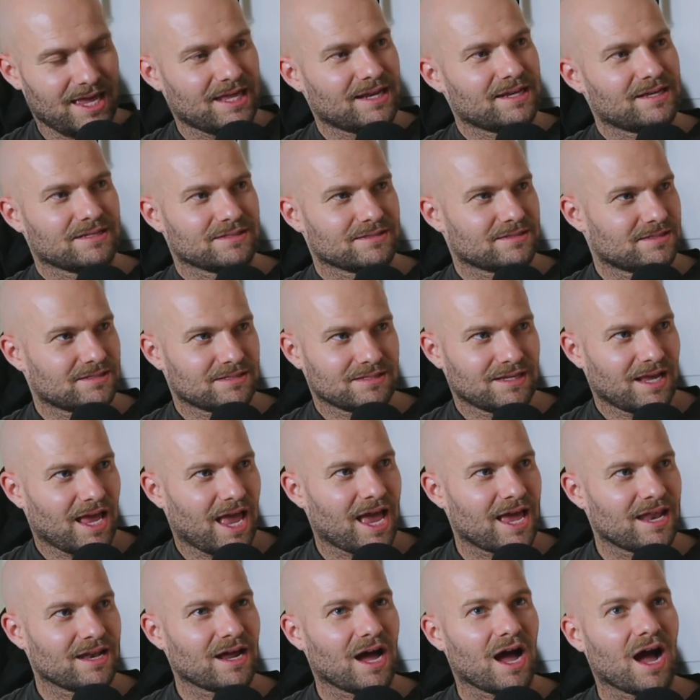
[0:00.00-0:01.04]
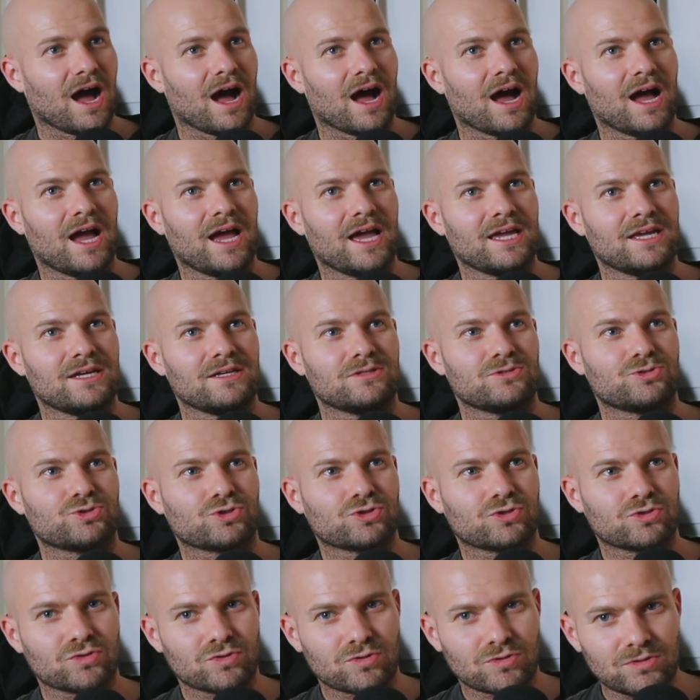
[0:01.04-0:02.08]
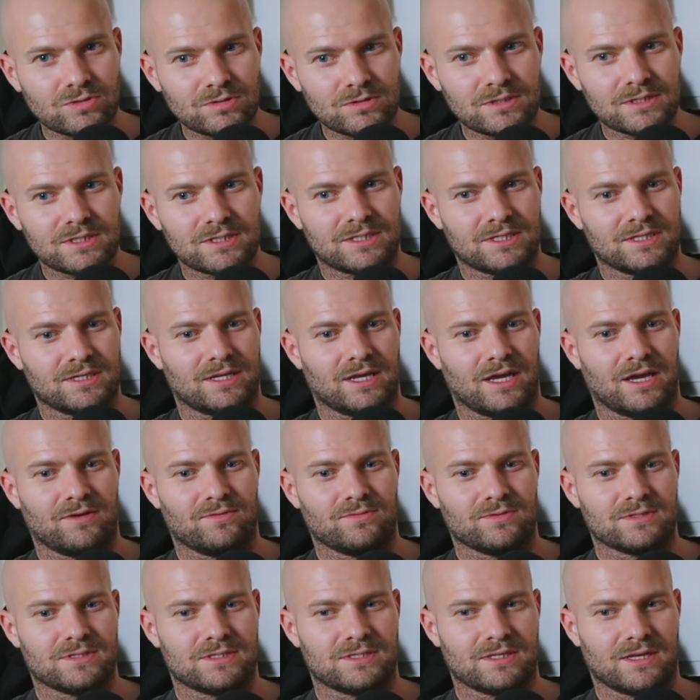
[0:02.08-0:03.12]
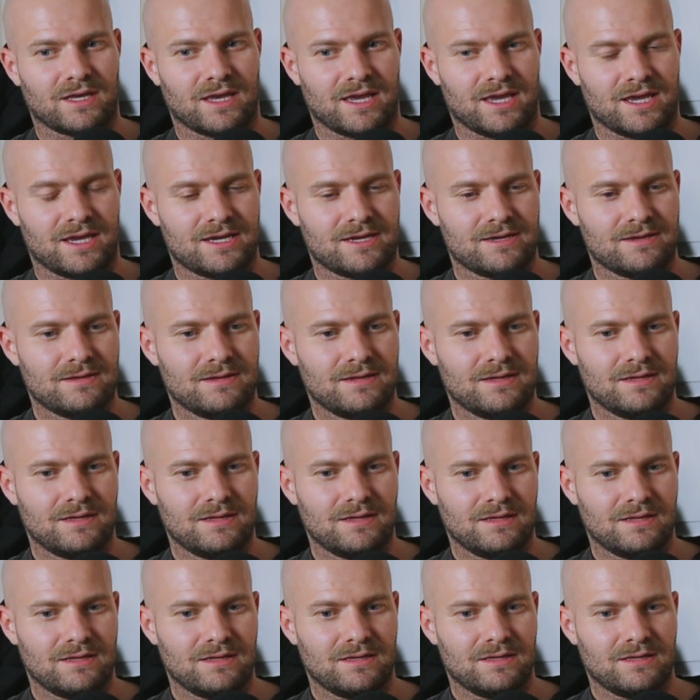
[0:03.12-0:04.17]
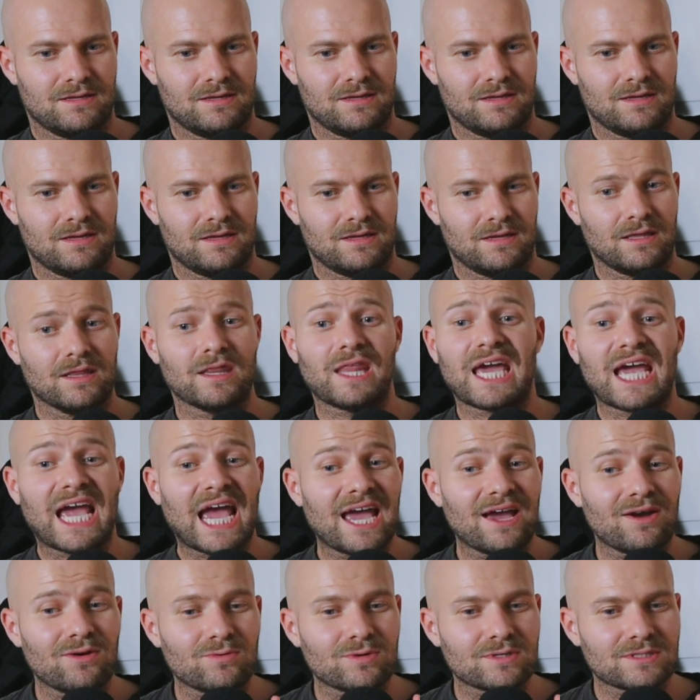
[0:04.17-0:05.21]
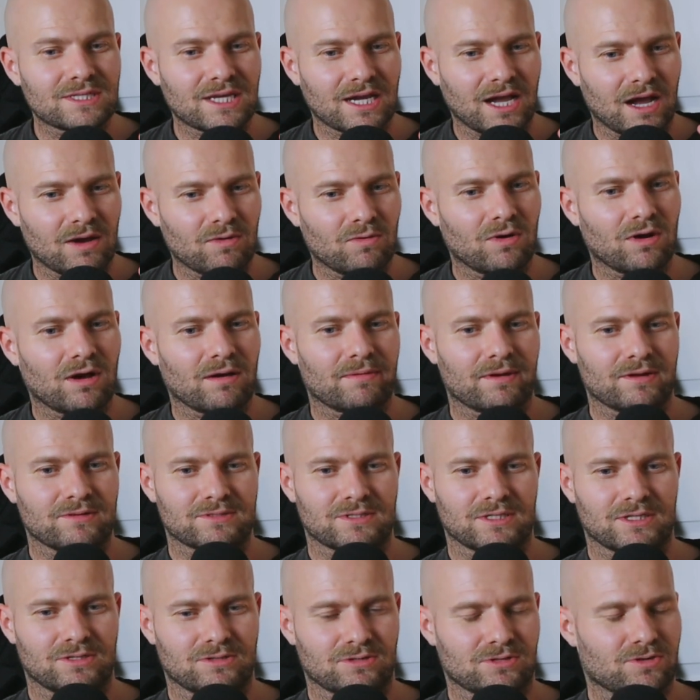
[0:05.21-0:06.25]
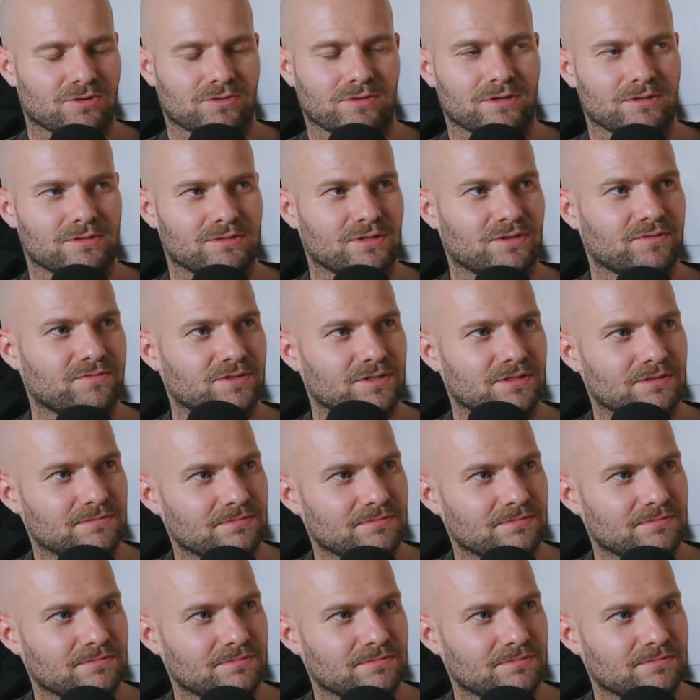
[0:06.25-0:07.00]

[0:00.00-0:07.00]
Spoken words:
It is, and I truly today was it was like I woke up and I was like, your career's over.